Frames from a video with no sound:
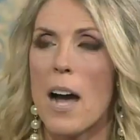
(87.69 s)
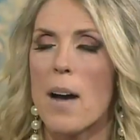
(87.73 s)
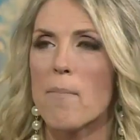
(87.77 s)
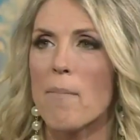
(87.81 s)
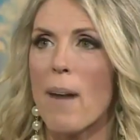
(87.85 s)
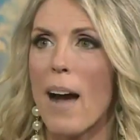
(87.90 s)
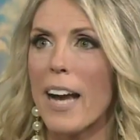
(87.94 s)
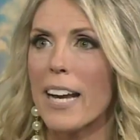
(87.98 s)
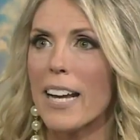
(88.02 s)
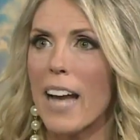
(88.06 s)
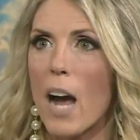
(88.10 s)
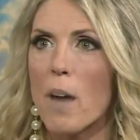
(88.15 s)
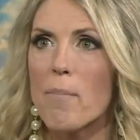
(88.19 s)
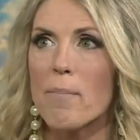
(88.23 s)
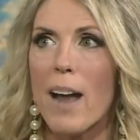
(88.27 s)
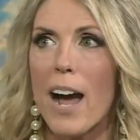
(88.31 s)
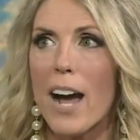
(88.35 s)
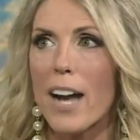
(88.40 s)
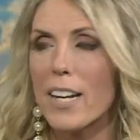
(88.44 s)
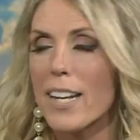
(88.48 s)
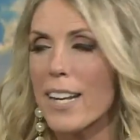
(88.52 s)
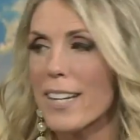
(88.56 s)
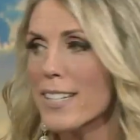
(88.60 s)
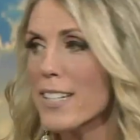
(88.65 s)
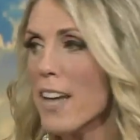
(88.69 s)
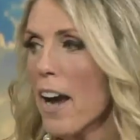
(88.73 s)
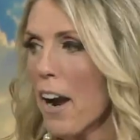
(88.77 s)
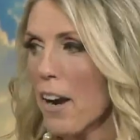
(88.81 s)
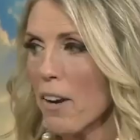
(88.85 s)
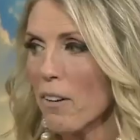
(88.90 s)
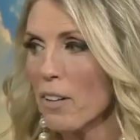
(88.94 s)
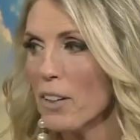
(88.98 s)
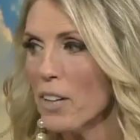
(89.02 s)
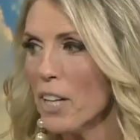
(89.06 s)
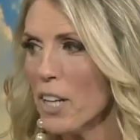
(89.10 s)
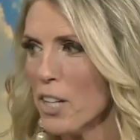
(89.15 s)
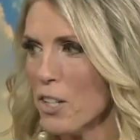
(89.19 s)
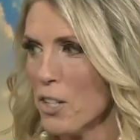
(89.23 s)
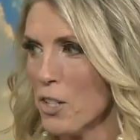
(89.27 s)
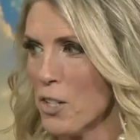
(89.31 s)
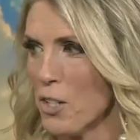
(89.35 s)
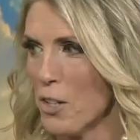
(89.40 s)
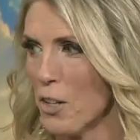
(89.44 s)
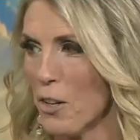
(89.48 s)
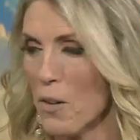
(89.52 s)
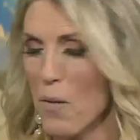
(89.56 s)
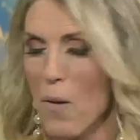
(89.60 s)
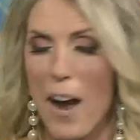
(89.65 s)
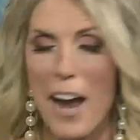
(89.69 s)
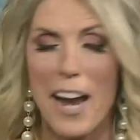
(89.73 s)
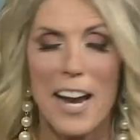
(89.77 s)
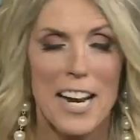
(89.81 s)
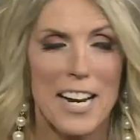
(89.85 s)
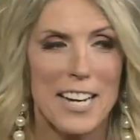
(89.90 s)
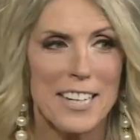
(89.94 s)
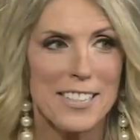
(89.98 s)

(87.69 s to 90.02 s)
I'm not entirely sure why.